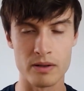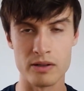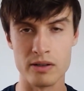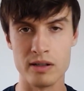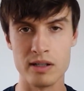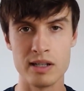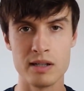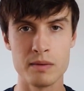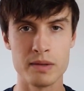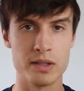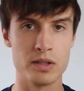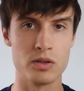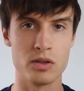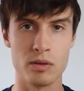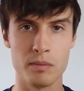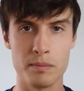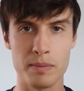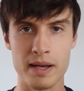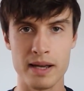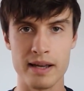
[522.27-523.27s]
earlier when you
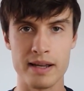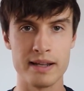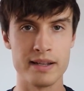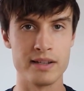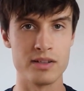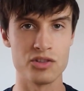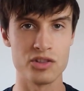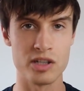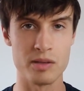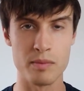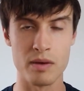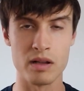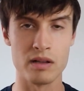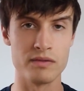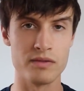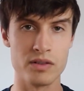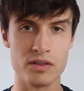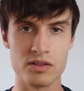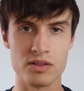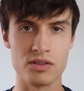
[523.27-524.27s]
compare HTML
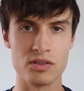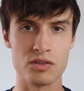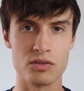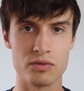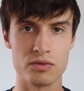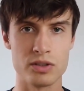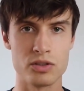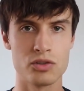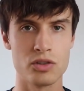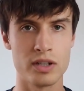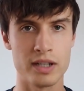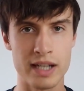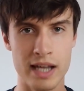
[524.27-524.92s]
versus screenshot